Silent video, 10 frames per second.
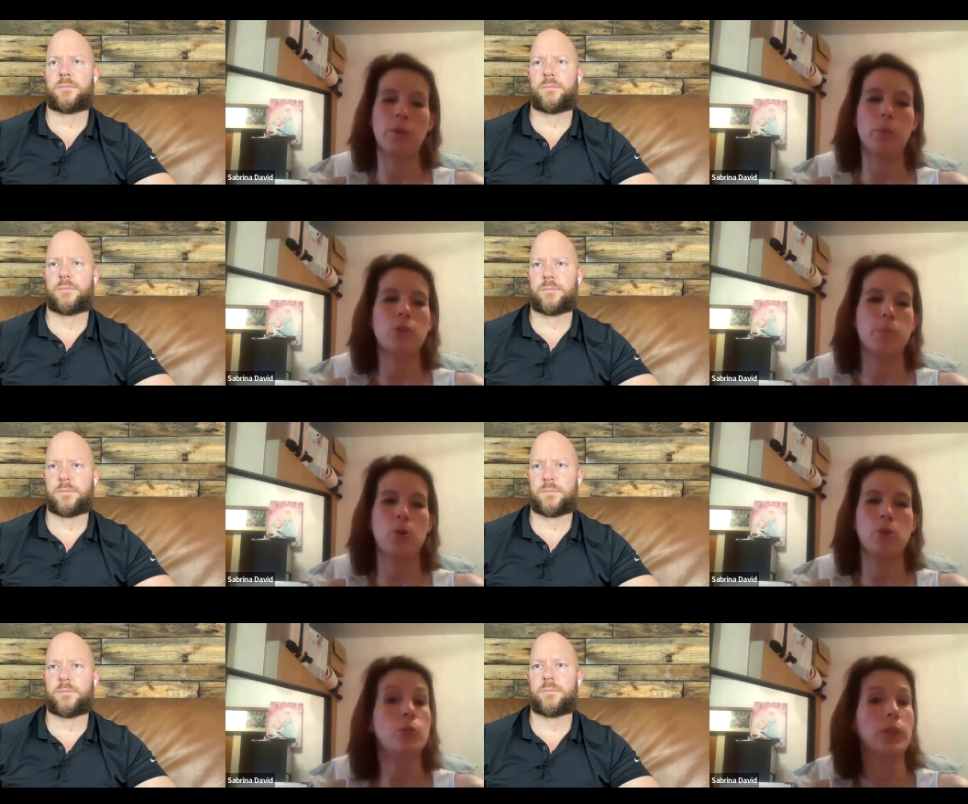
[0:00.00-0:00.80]
Speaker 1: but when the
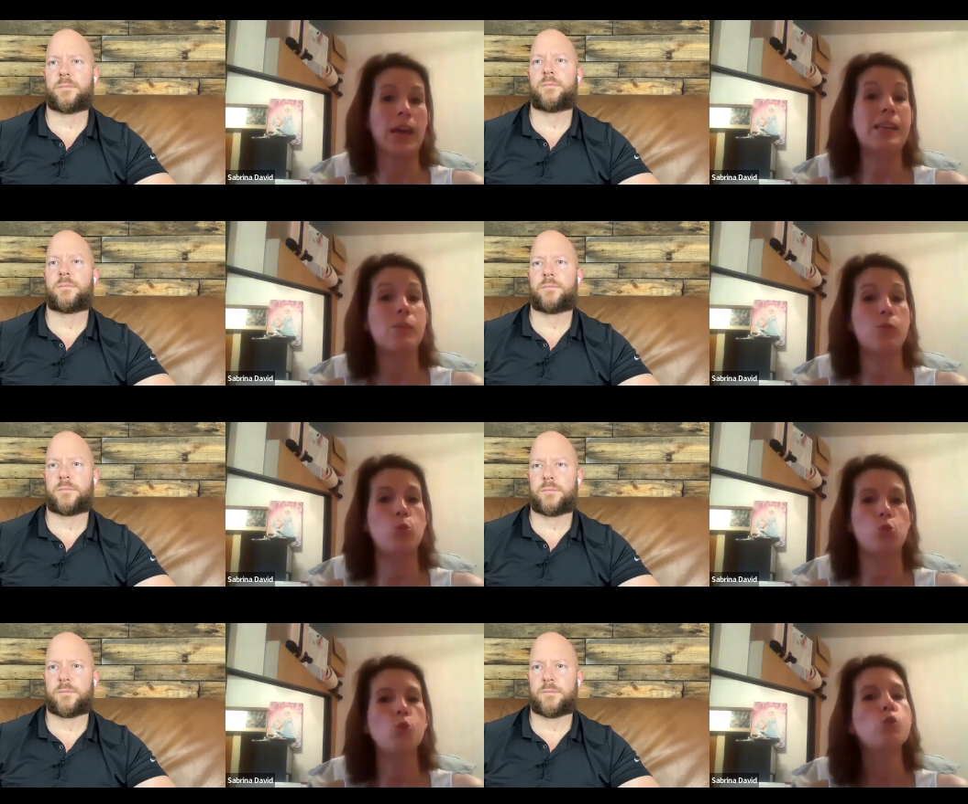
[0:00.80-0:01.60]
person okay i give
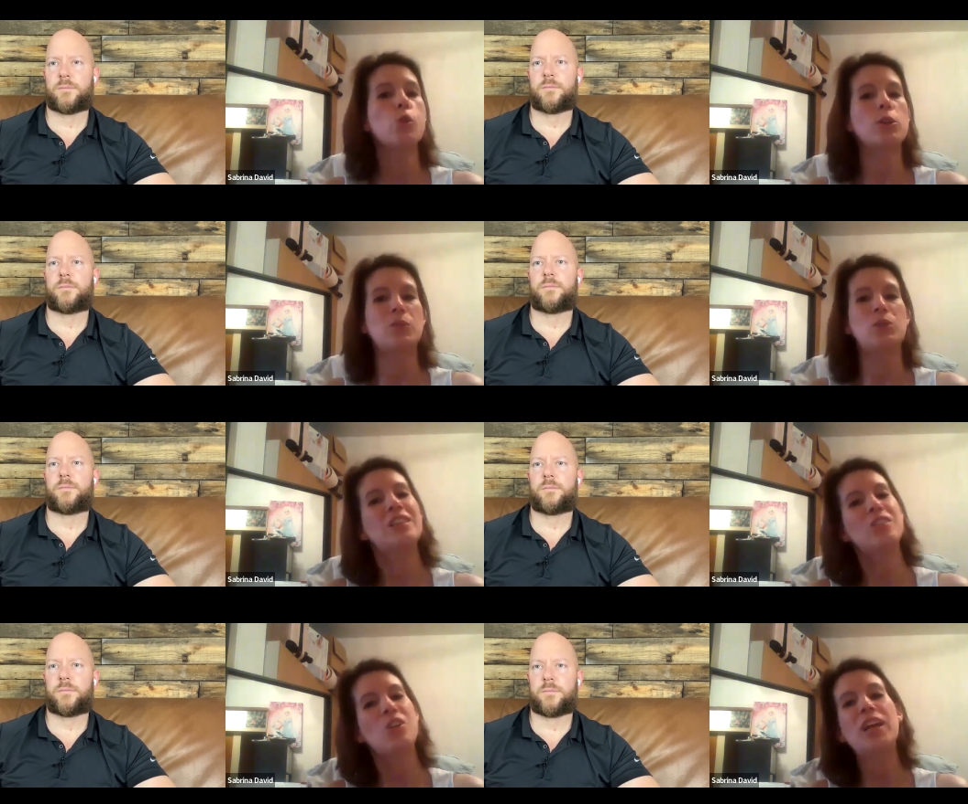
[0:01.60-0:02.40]
you two euros and we
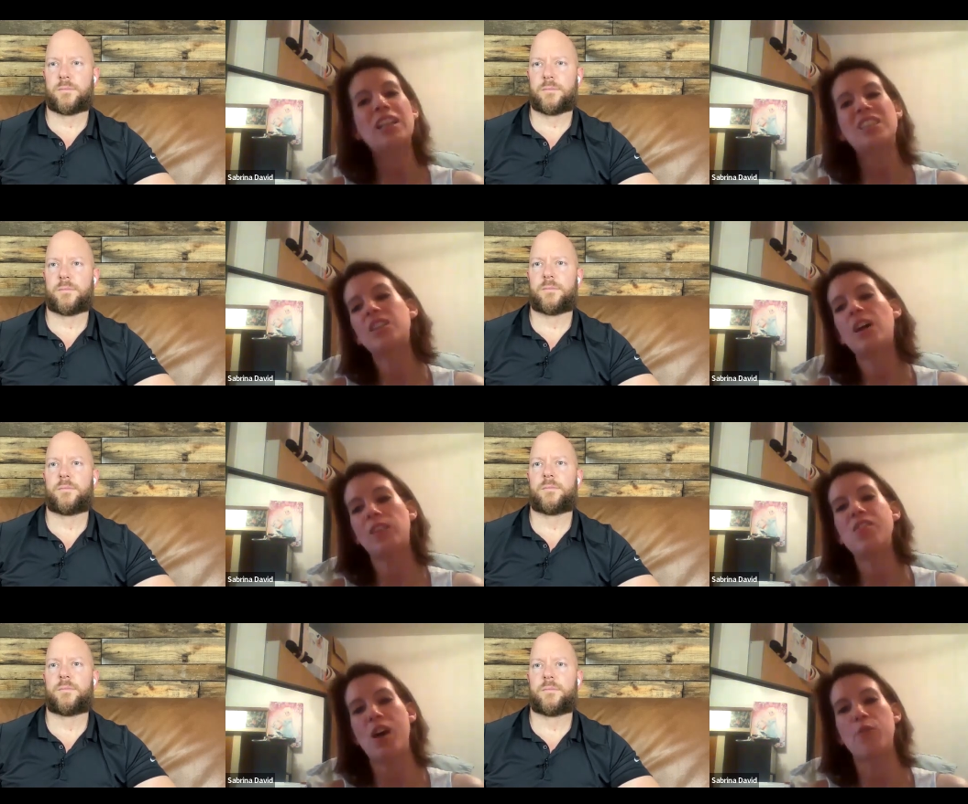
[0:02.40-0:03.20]
said no that's
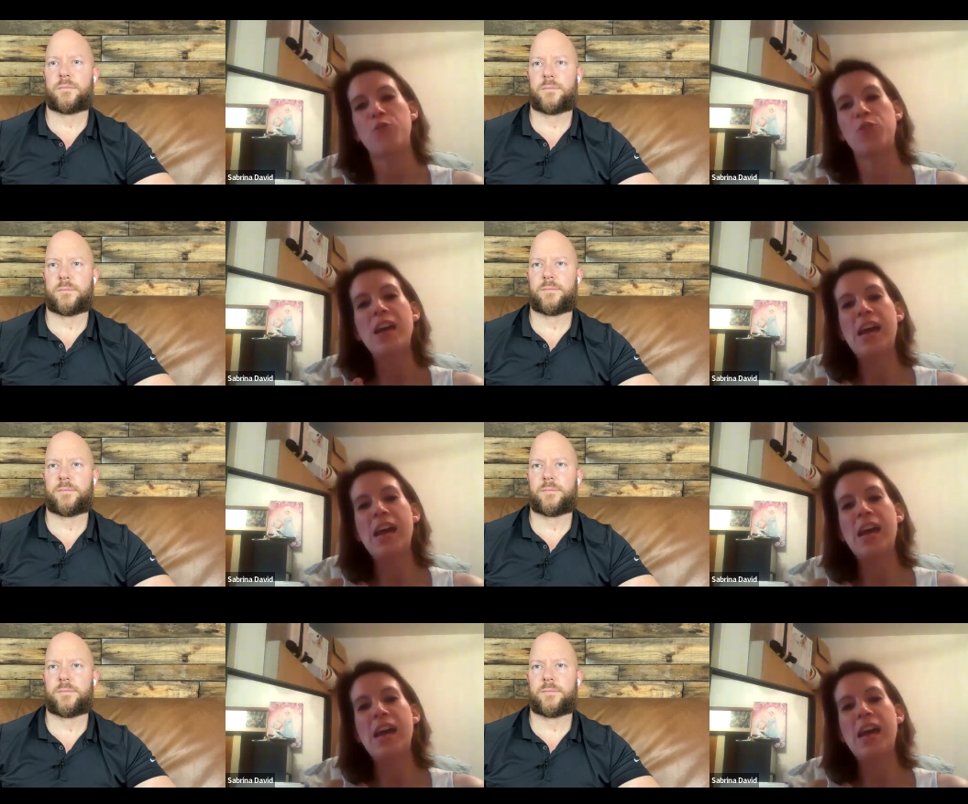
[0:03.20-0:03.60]
not enough